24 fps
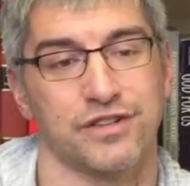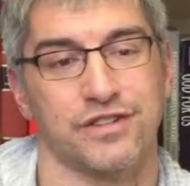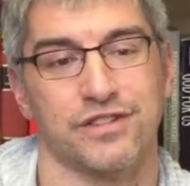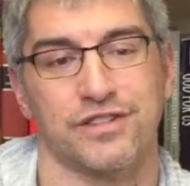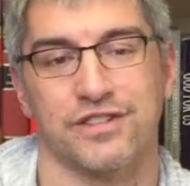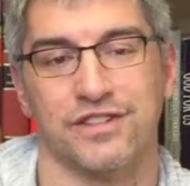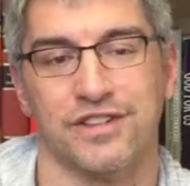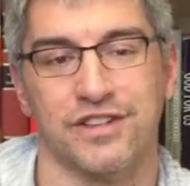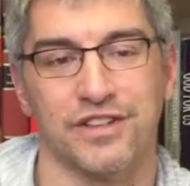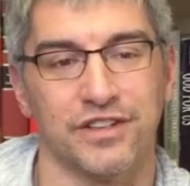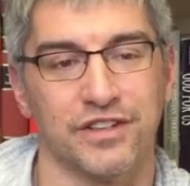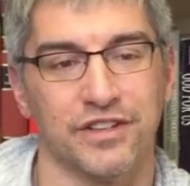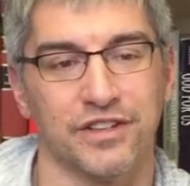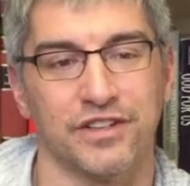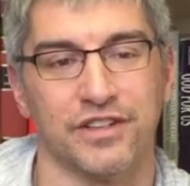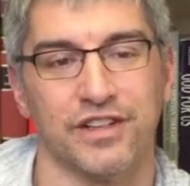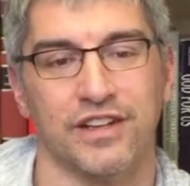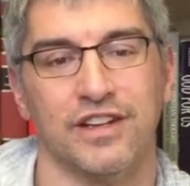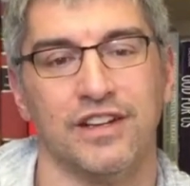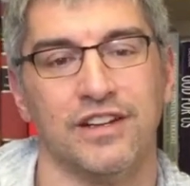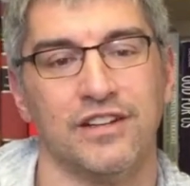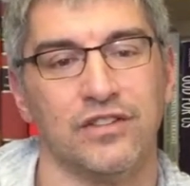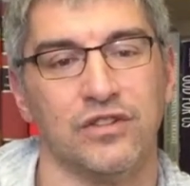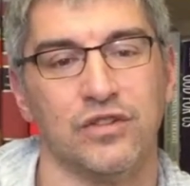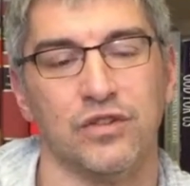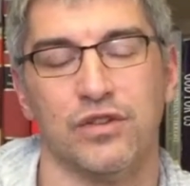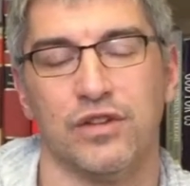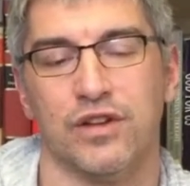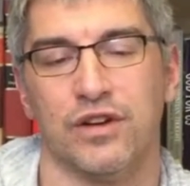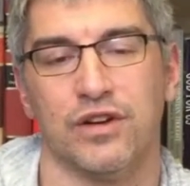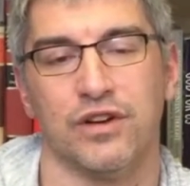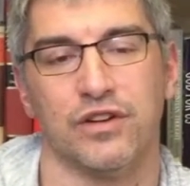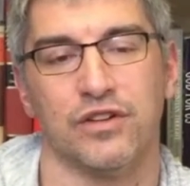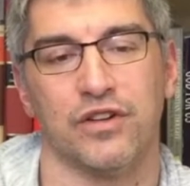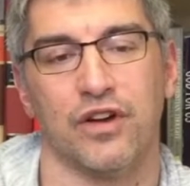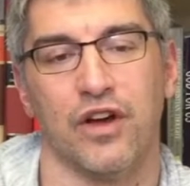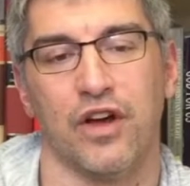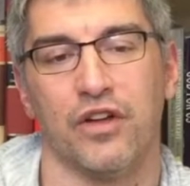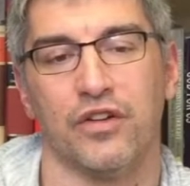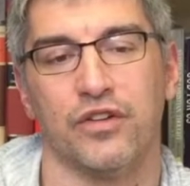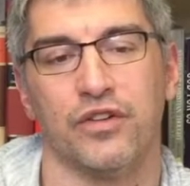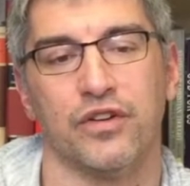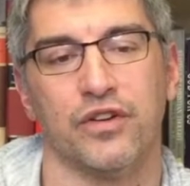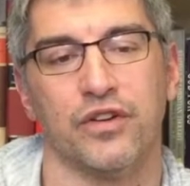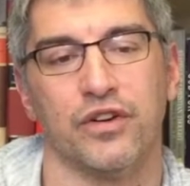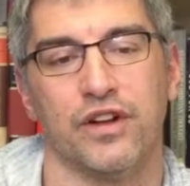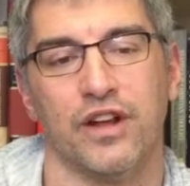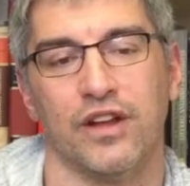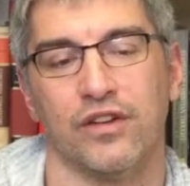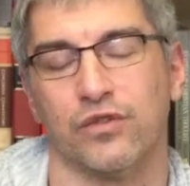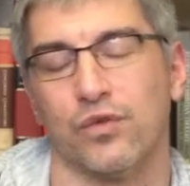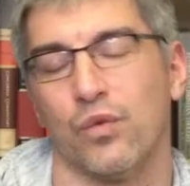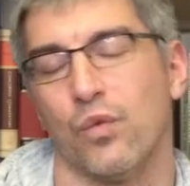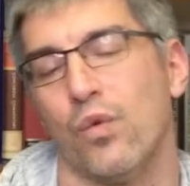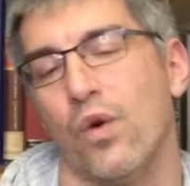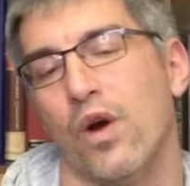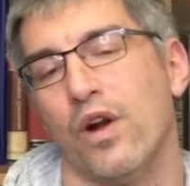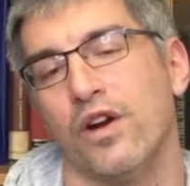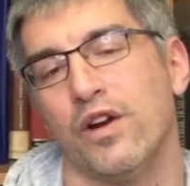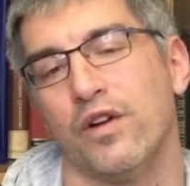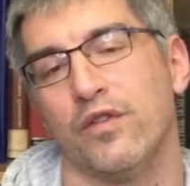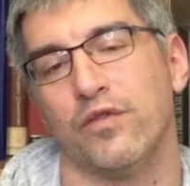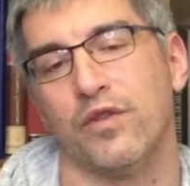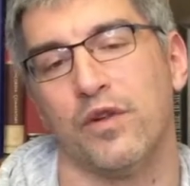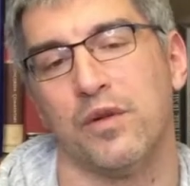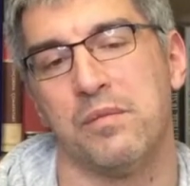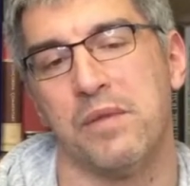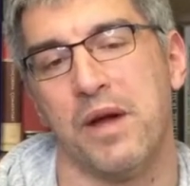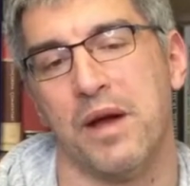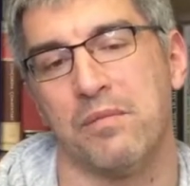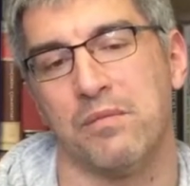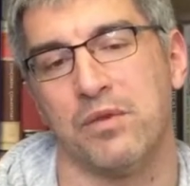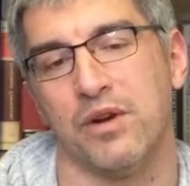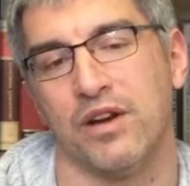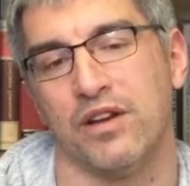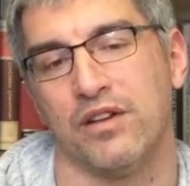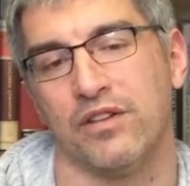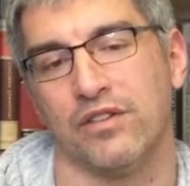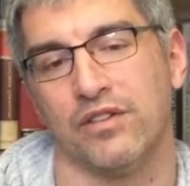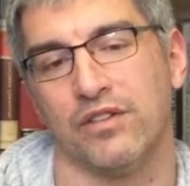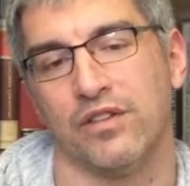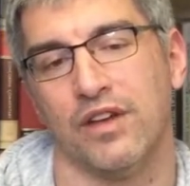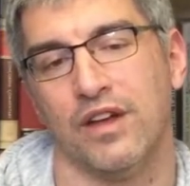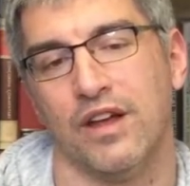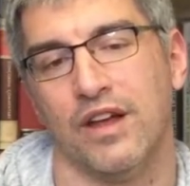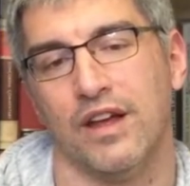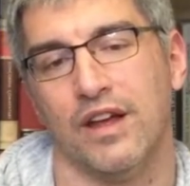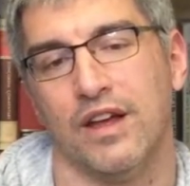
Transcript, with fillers: still into their adulthood as wonderful memories.